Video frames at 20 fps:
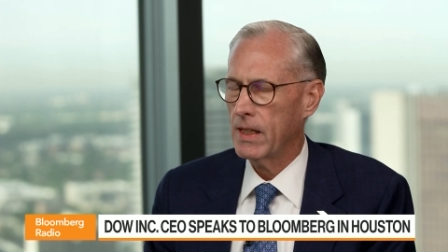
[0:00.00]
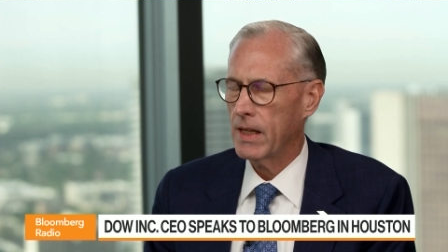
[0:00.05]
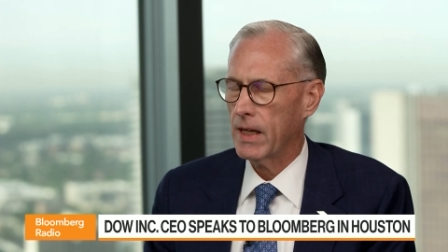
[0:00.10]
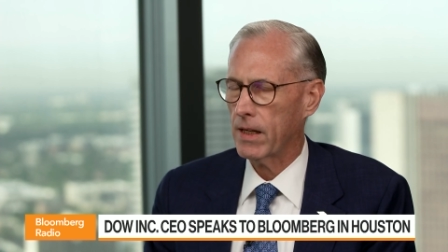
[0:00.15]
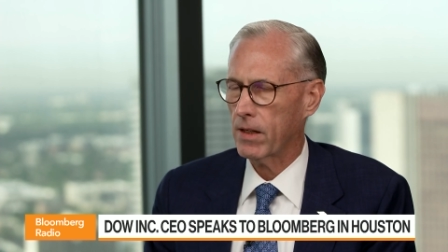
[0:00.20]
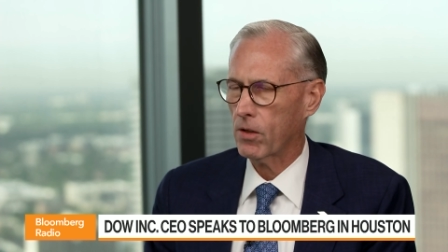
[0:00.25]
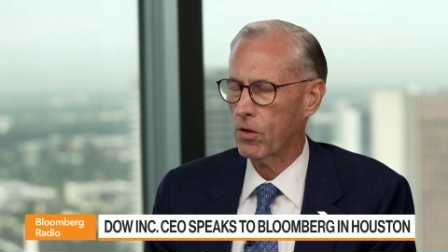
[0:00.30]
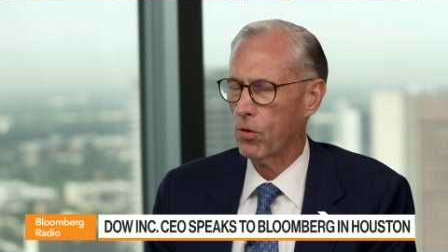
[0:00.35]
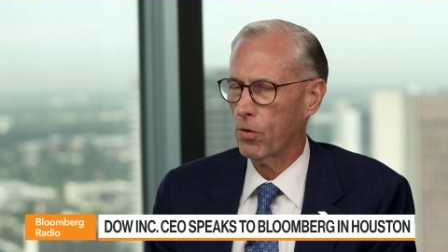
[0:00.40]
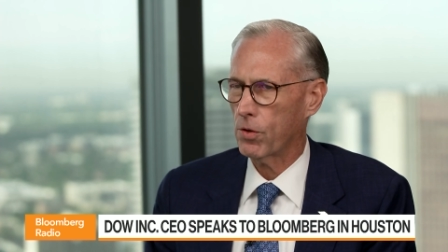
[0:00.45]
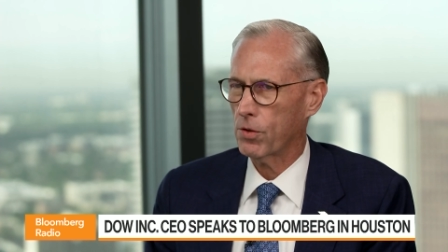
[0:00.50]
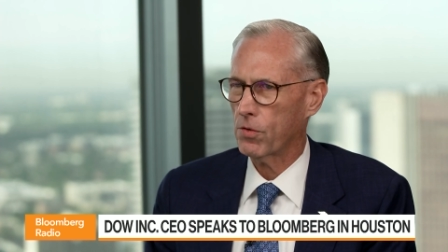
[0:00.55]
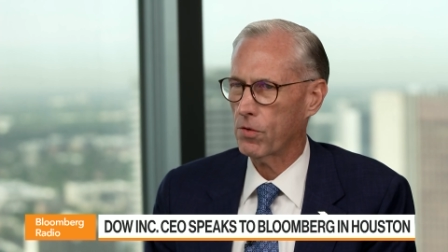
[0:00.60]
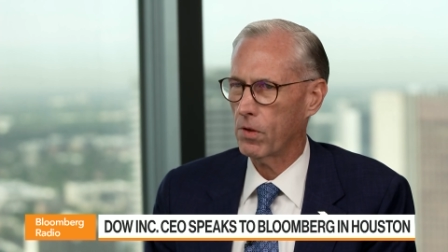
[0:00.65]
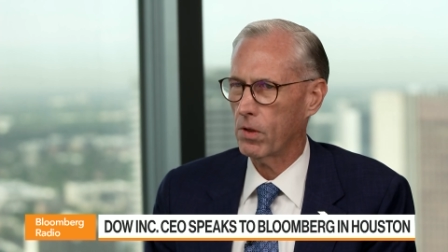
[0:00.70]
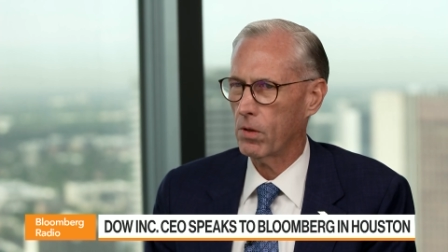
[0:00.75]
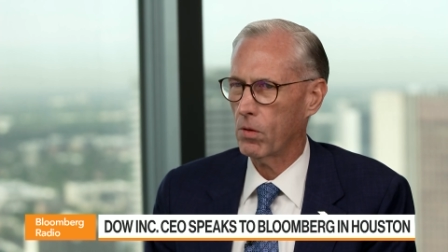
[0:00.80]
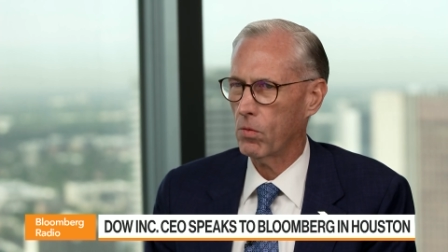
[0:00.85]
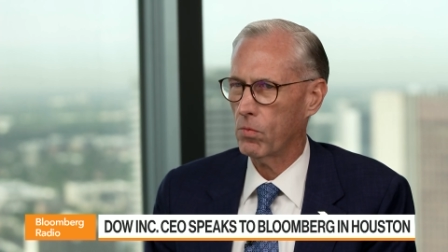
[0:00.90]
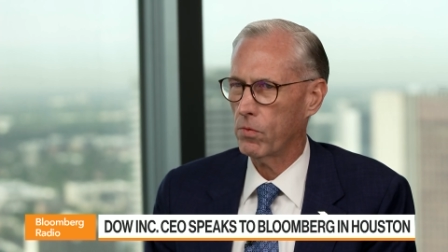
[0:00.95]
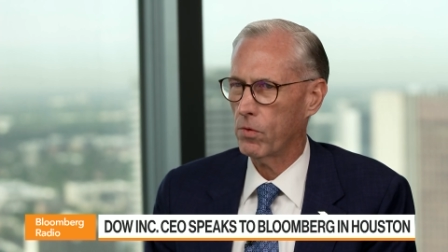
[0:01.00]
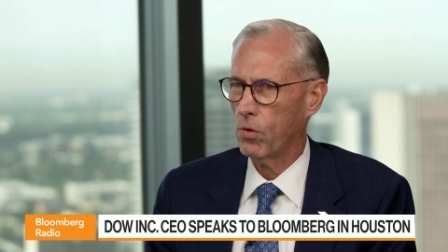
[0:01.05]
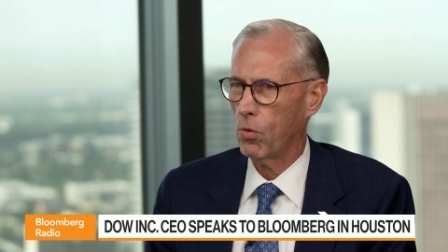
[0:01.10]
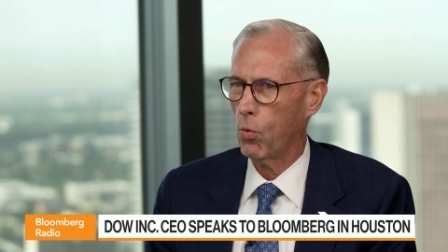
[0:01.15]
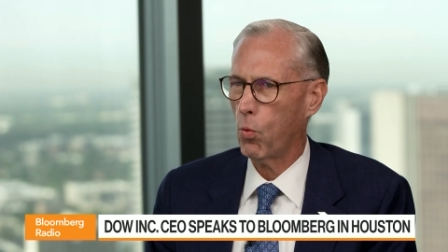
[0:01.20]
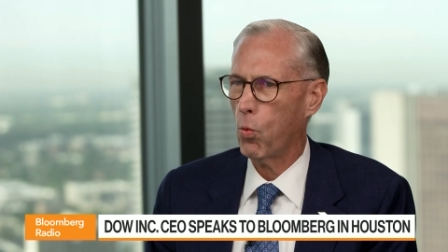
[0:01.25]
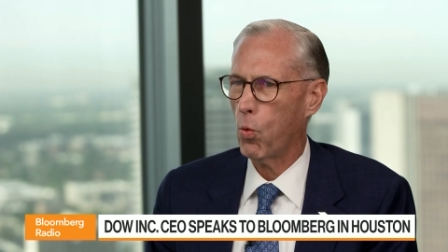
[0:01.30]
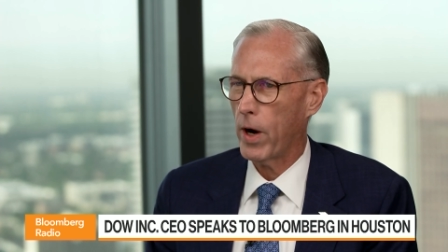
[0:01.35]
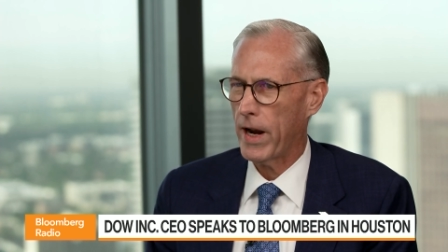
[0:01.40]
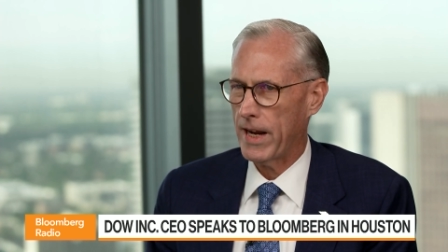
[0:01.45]
And of course, the, the
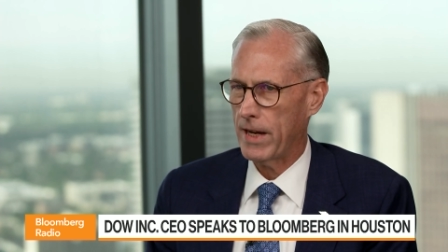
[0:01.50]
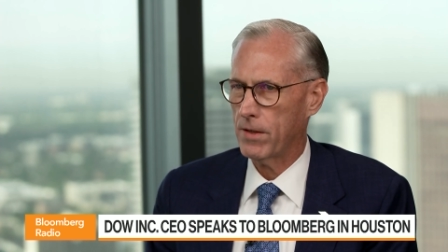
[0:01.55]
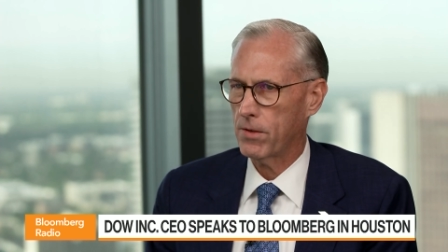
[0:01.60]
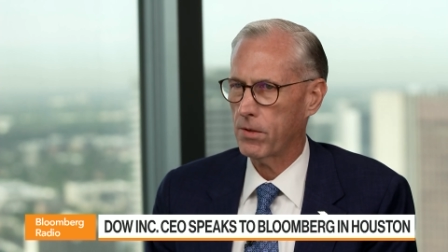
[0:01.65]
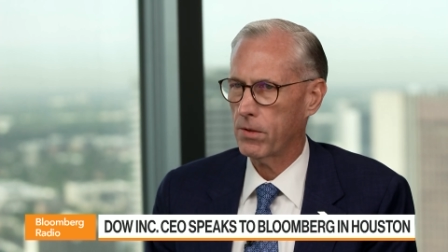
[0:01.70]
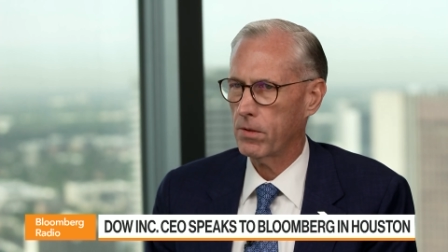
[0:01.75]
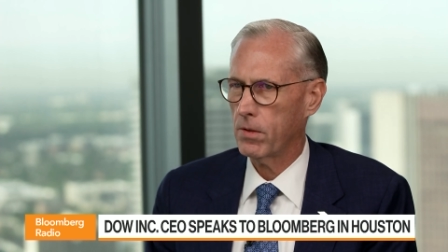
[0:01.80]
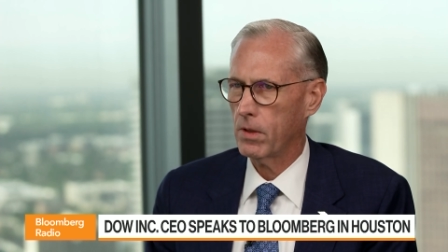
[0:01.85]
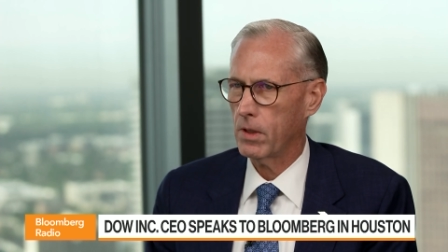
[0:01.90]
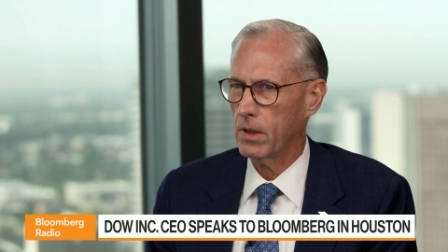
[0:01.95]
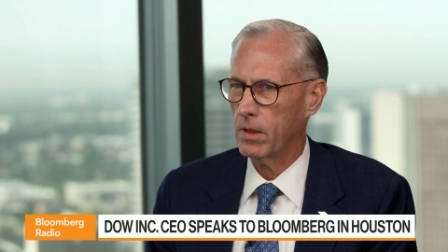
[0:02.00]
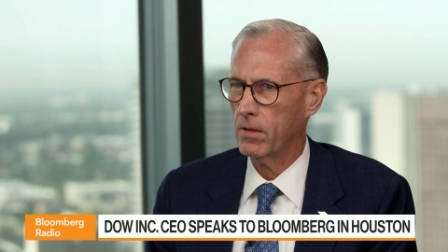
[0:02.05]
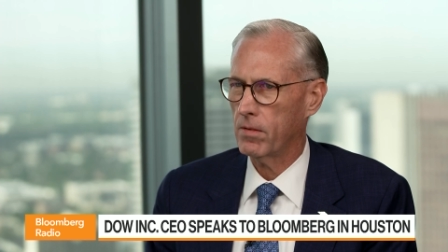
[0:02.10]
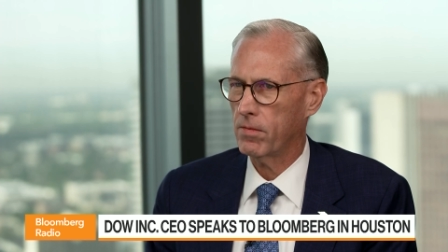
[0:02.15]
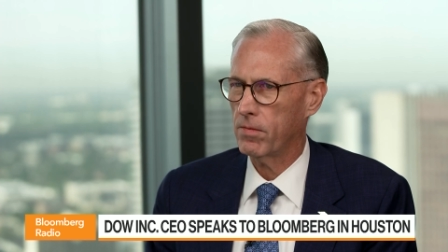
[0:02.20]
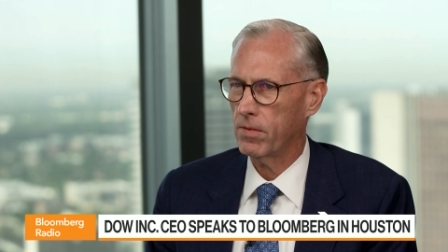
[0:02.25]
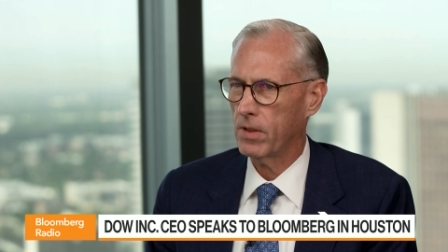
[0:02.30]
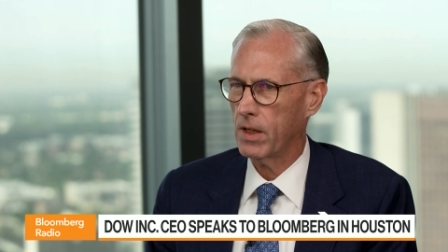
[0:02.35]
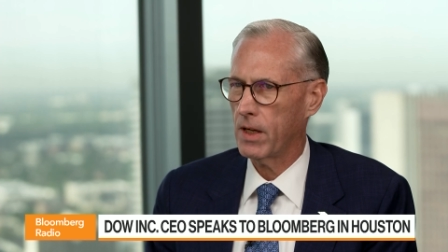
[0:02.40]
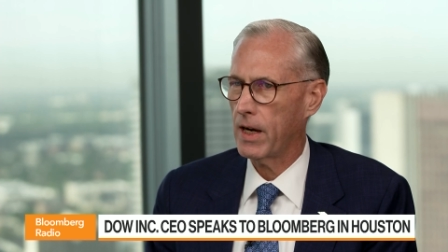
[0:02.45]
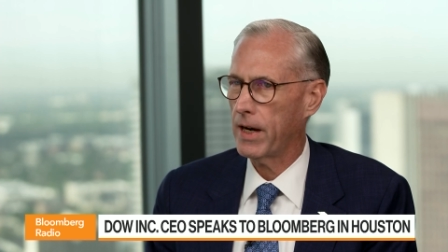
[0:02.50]
weight of uh,